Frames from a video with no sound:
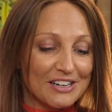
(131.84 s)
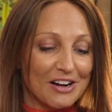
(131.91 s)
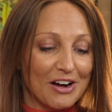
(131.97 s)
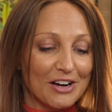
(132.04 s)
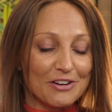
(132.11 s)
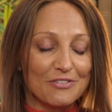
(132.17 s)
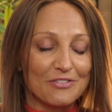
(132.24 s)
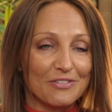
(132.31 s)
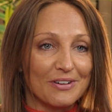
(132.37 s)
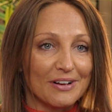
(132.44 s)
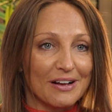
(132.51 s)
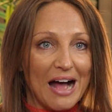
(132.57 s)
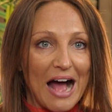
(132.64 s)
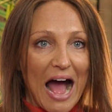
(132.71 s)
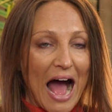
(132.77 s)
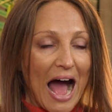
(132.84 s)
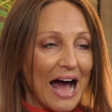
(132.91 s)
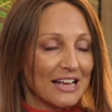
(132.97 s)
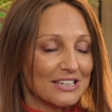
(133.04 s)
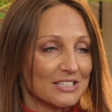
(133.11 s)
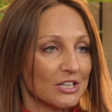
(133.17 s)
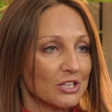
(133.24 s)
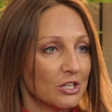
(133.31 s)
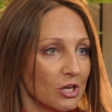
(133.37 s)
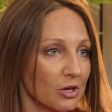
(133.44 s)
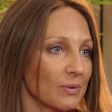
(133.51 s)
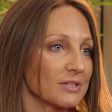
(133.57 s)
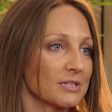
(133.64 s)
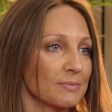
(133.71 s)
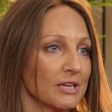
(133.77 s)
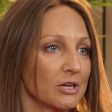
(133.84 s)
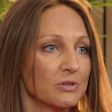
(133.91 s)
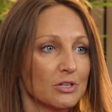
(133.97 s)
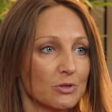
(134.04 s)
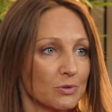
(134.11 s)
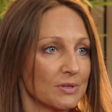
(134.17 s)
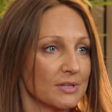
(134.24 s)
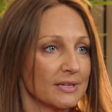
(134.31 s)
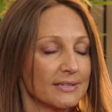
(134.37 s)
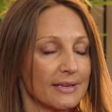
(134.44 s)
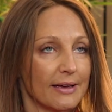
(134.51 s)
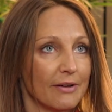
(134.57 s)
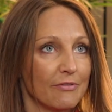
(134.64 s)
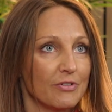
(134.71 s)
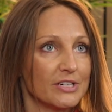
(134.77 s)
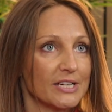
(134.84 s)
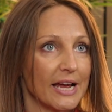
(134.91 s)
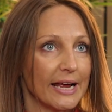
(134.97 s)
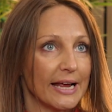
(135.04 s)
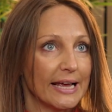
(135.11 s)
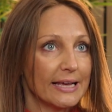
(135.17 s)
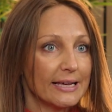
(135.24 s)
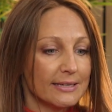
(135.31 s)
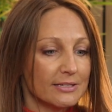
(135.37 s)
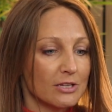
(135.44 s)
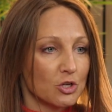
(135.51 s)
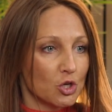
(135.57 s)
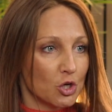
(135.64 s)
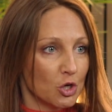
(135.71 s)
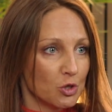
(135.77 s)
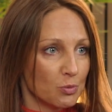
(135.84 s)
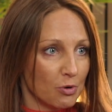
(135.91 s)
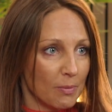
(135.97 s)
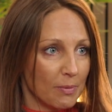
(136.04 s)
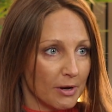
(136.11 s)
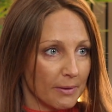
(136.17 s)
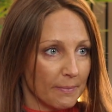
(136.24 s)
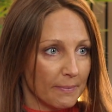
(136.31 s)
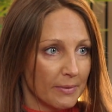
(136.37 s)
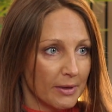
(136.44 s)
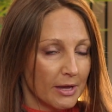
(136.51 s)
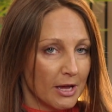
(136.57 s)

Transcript: kind of ask you, as somebody who deals with this every day, it is such a huge problem,